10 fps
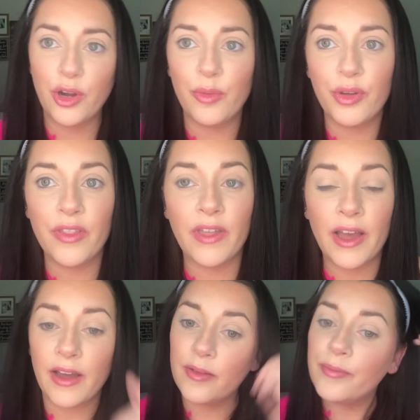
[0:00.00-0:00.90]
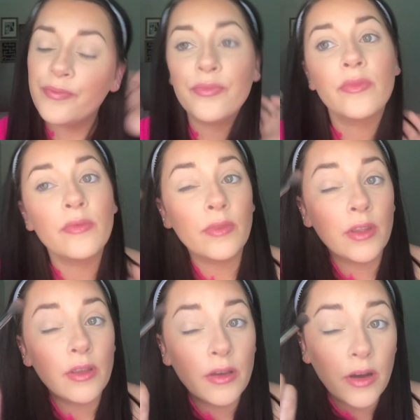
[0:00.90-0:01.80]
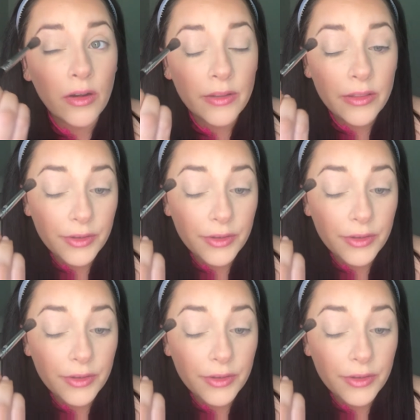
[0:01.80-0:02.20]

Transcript: We're going to put that all in